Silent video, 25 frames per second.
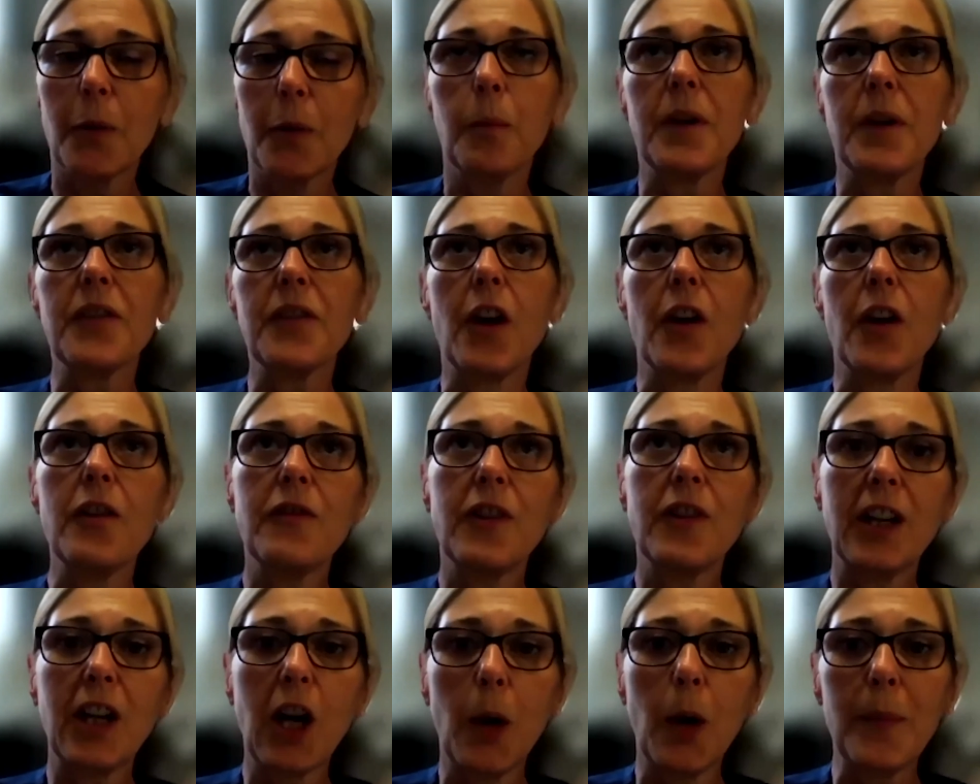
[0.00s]
with
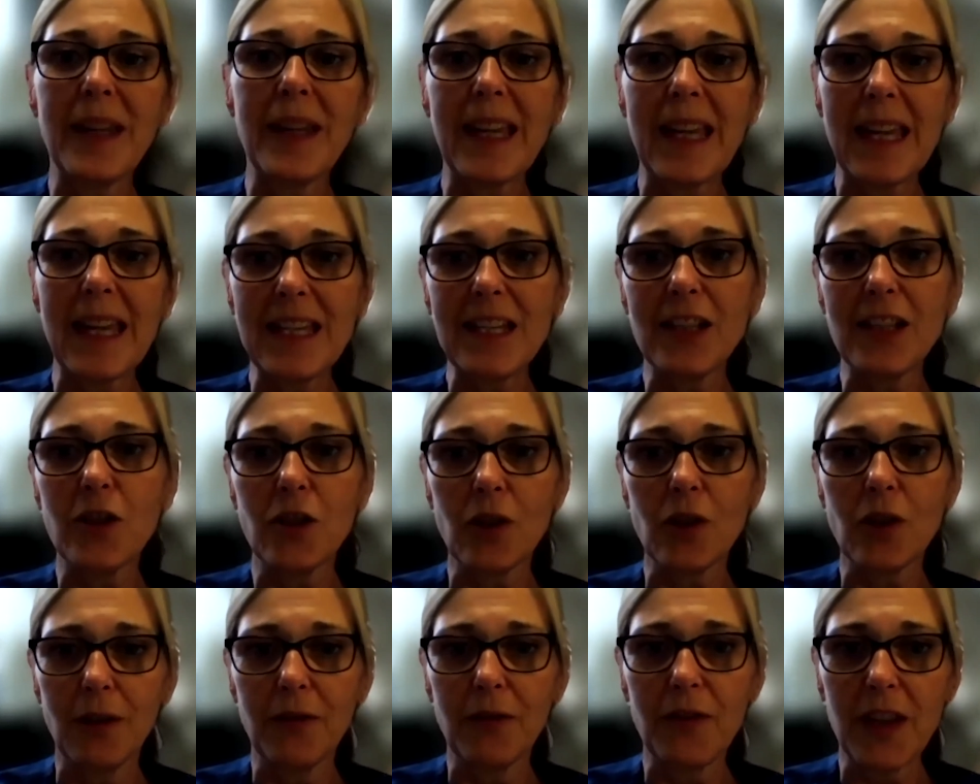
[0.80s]
overcoming
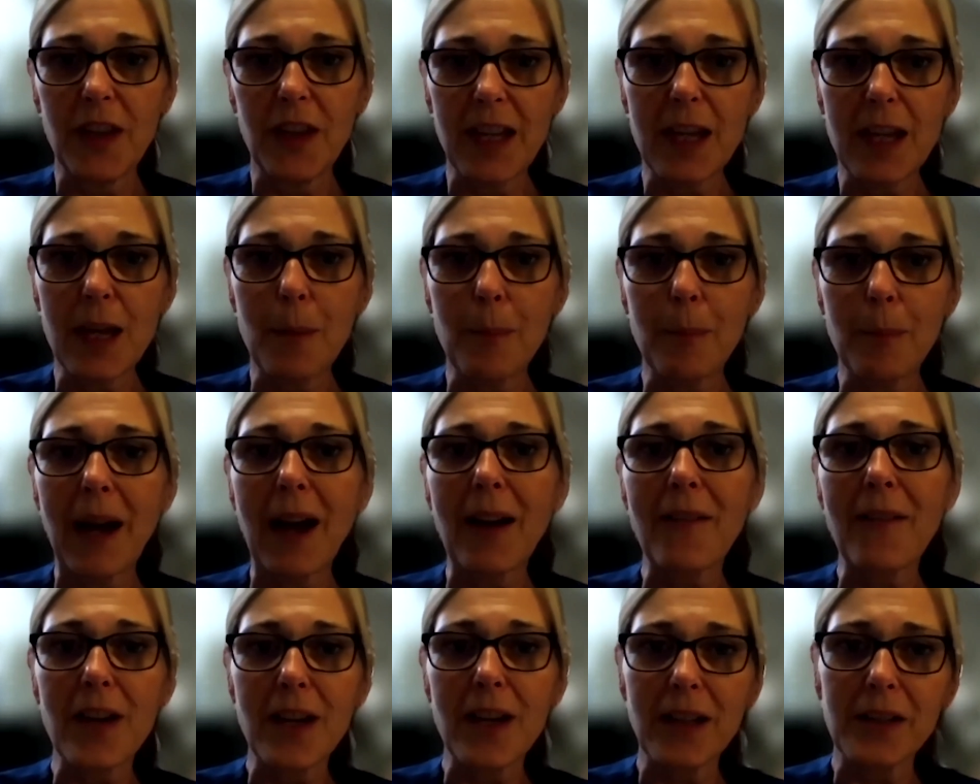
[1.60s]
each of the
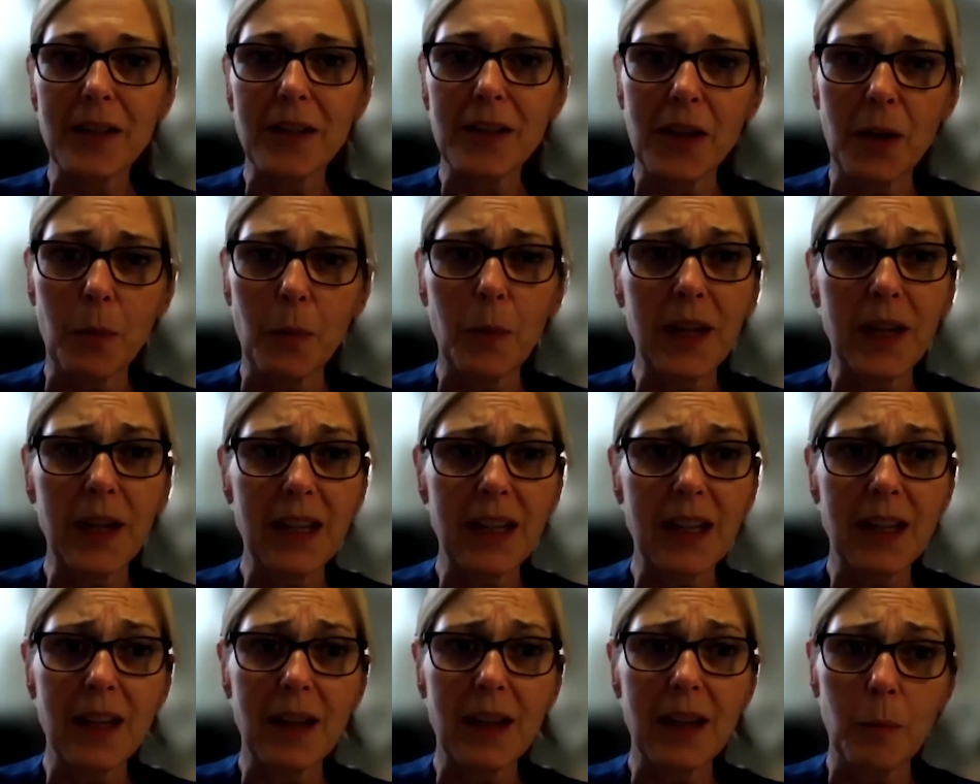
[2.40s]
barriers that
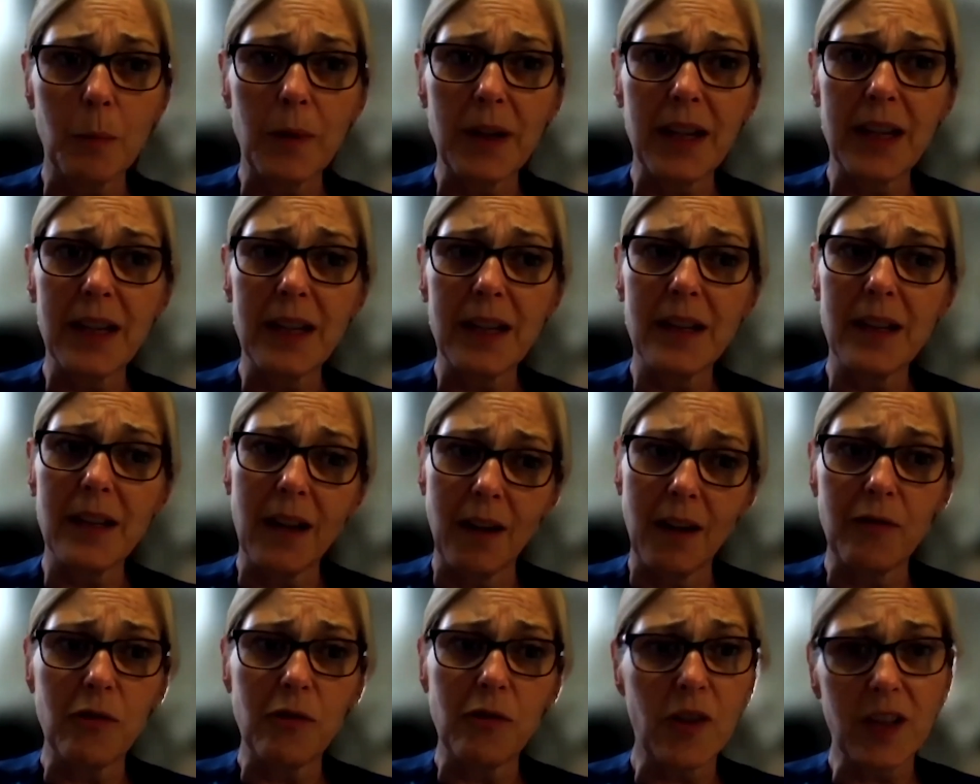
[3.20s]
we
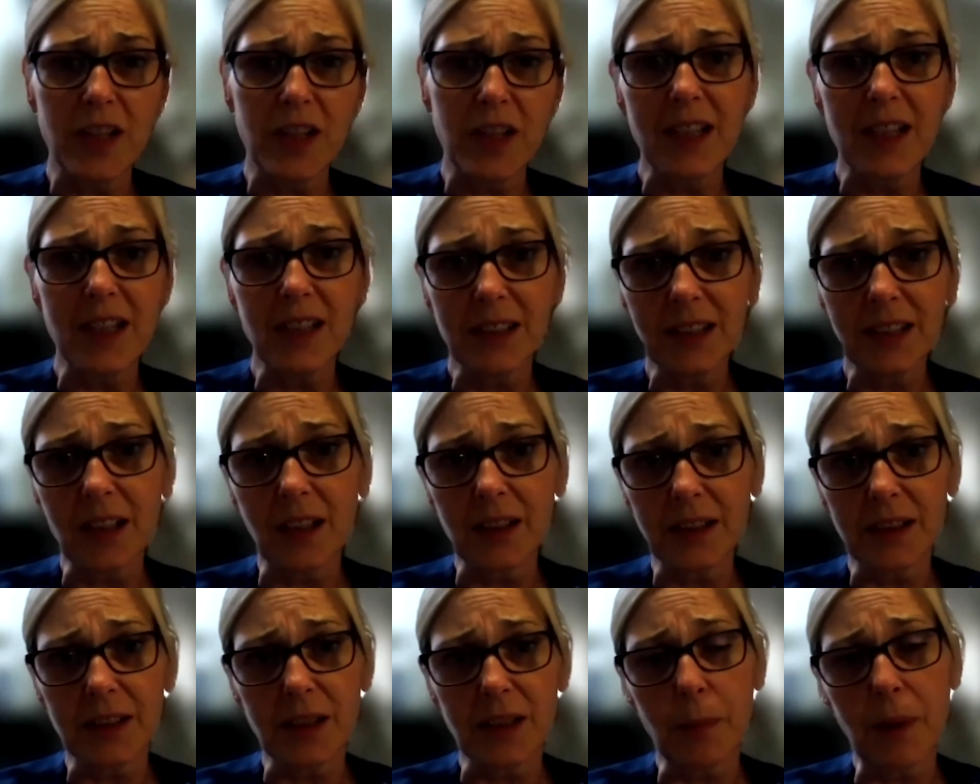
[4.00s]
have already
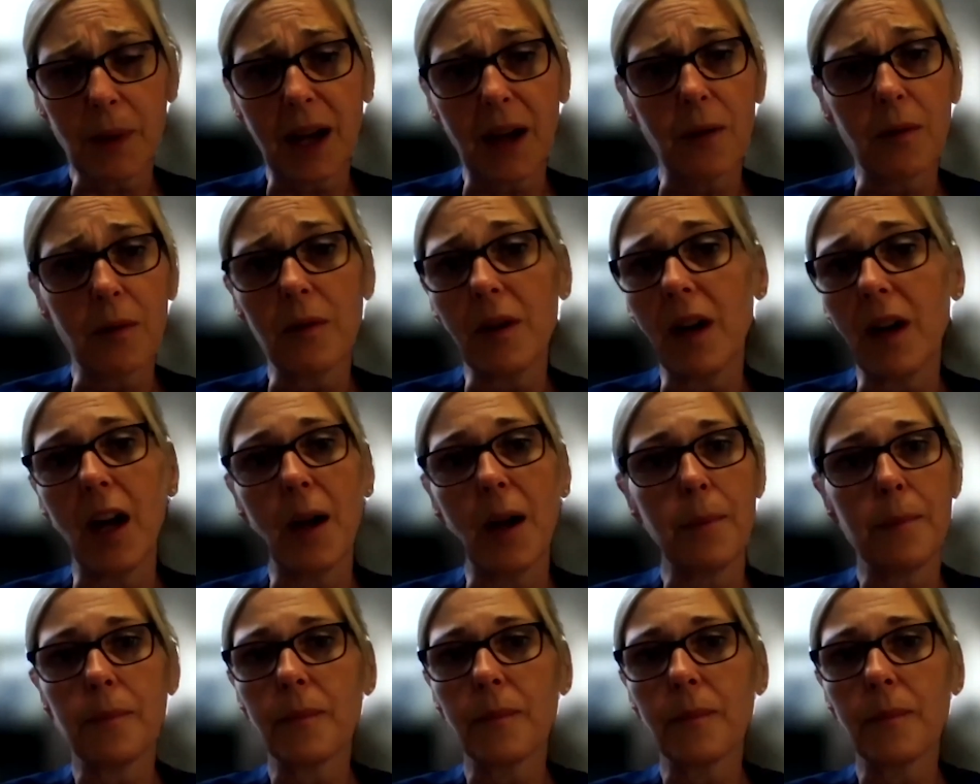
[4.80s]
discussed about